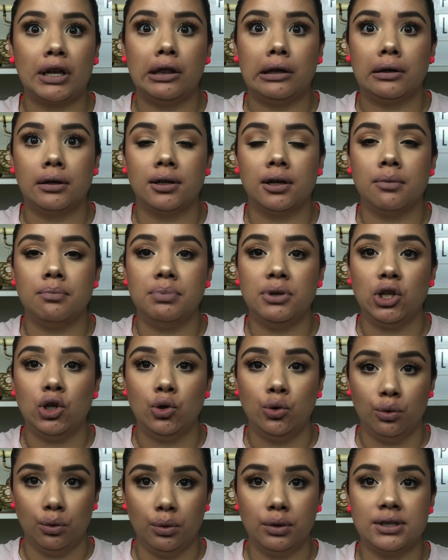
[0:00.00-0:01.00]
Look
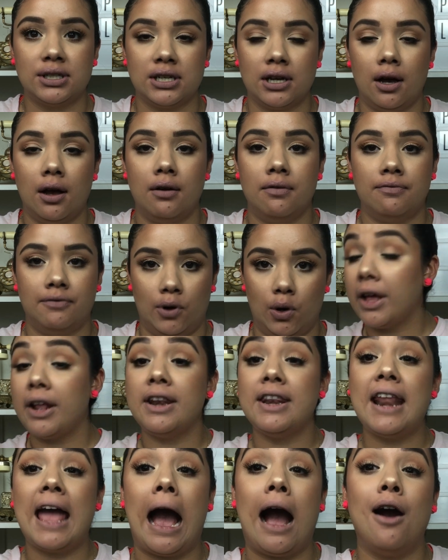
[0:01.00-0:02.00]
beautiful.
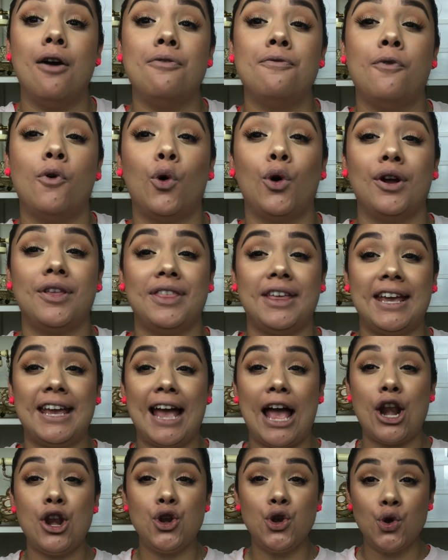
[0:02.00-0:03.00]
Now for
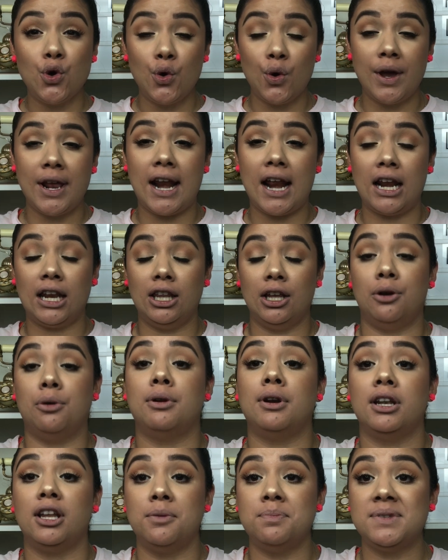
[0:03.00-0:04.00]
the nude
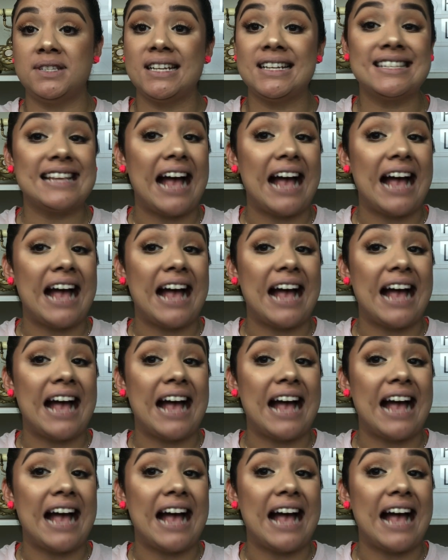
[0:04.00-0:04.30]
liquid lipsticks.